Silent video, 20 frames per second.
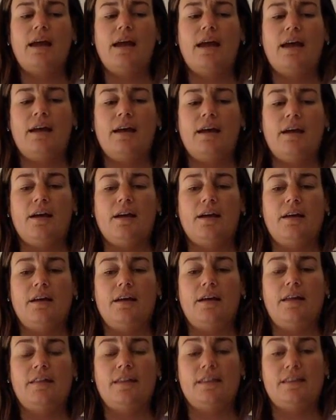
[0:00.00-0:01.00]
And
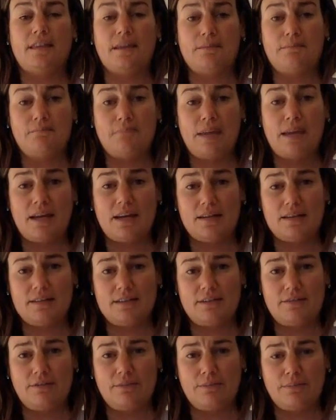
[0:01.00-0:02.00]
that they make
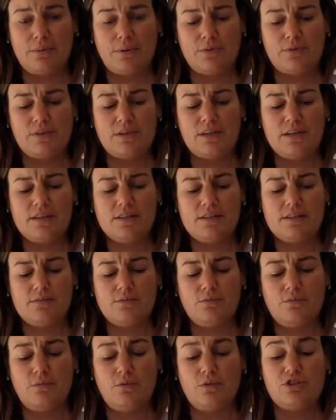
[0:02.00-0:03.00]
different proteins,
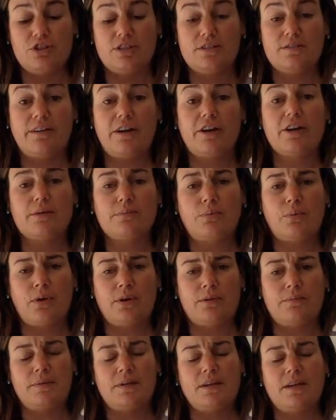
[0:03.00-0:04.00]
which is very
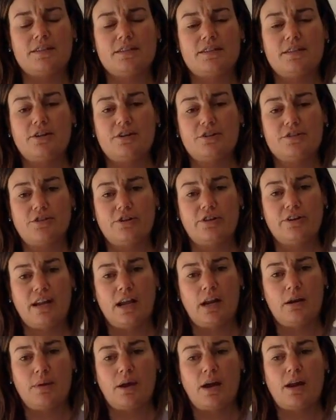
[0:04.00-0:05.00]
important because there are certain
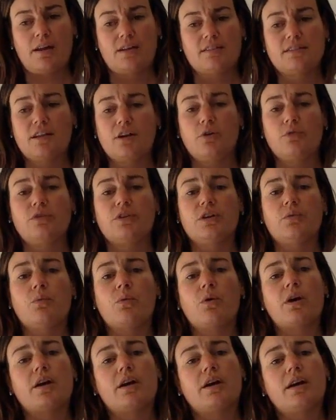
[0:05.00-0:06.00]
antibiotics that only
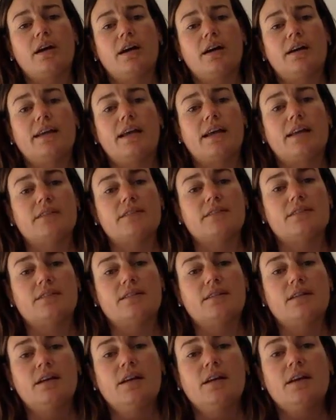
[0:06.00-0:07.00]
work
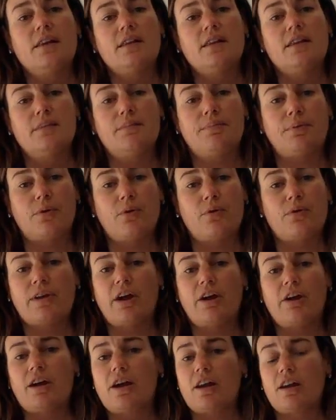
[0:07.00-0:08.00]
against the
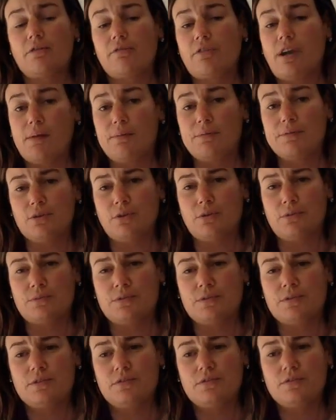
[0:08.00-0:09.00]
prokaryotic
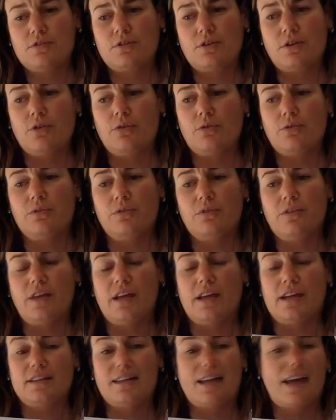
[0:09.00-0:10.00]
ribosomes. So
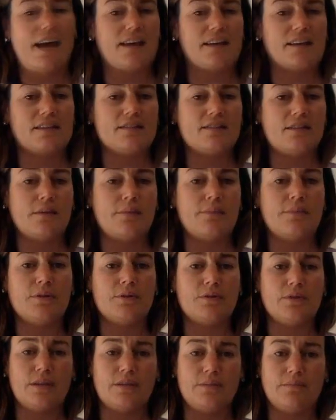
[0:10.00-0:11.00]
they attack the
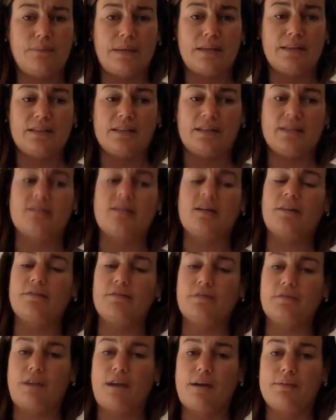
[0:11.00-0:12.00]
subunit basis of
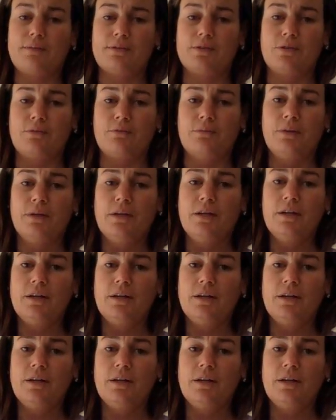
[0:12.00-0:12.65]
the ribosome